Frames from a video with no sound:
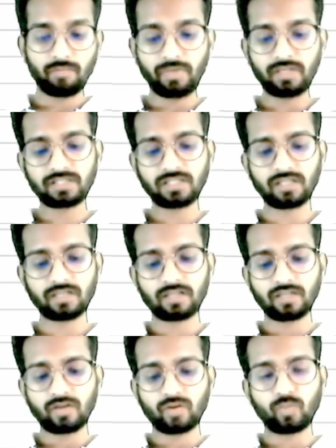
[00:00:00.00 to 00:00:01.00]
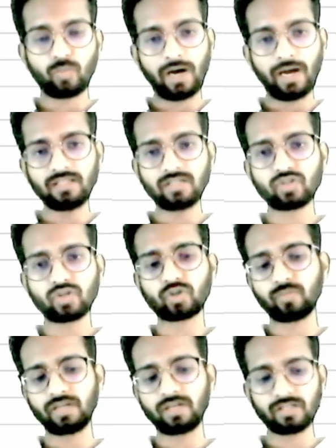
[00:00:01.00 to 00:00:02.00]
But sir, why this
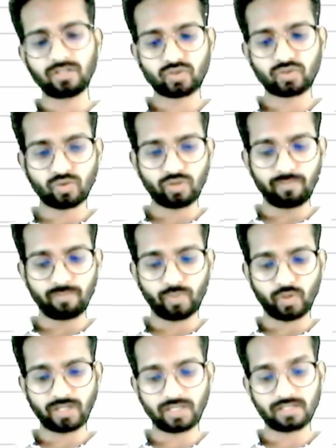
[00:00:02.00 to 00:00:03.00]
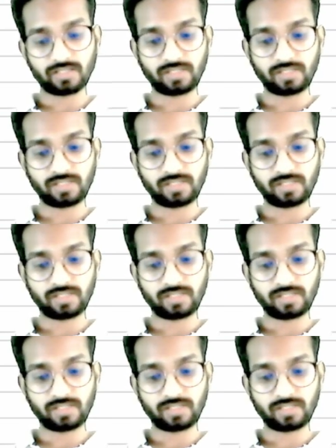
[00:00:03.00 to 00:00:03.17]
document is so important?